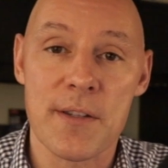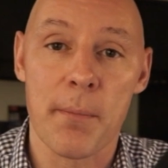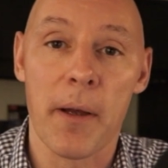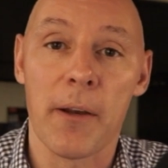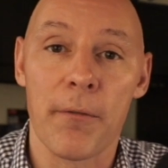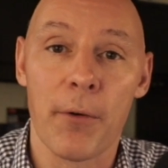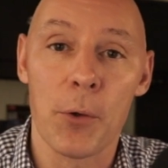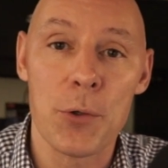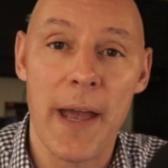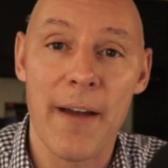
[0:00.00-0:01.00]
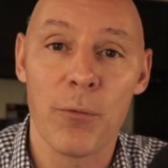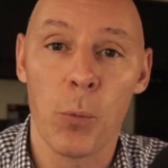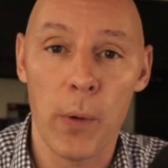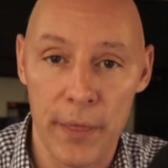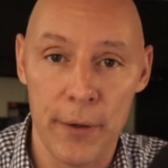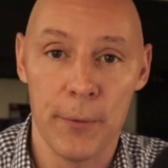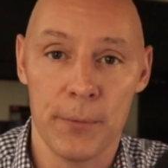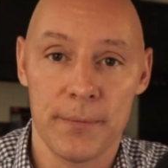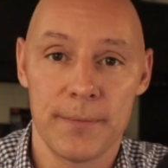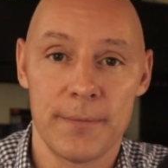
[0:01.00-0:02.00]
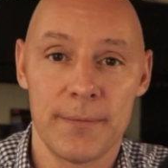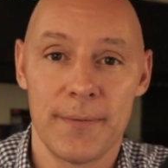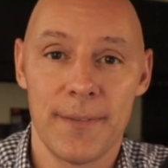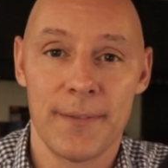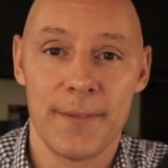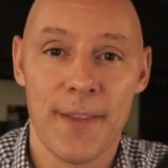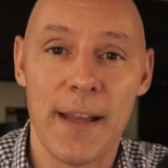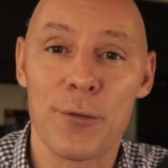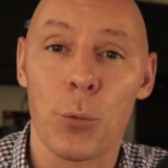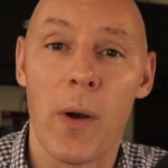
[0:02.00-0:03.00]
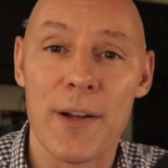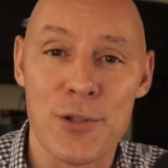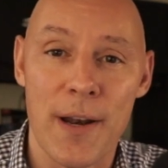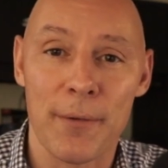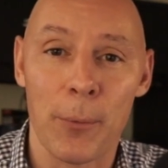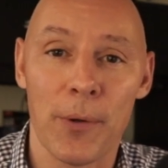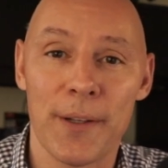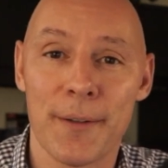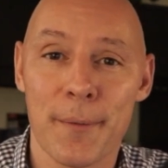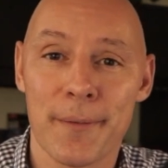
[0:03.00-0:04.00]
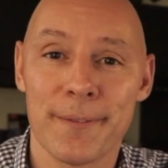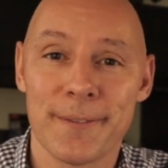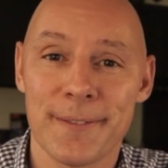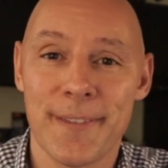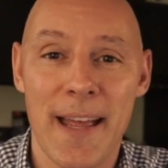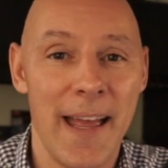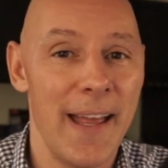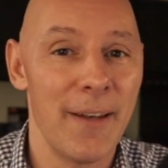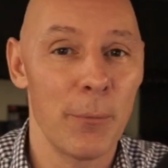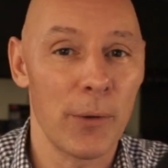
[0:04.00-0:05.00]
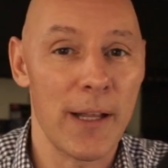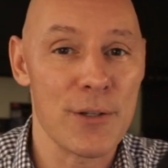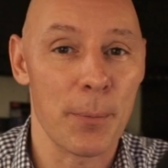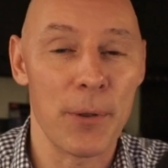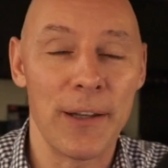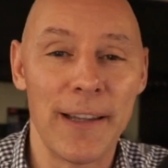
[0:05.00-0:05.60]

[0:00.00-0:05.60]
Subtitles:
the microphone you have with you. Thanks for watching, everyone, and we'll catch up with you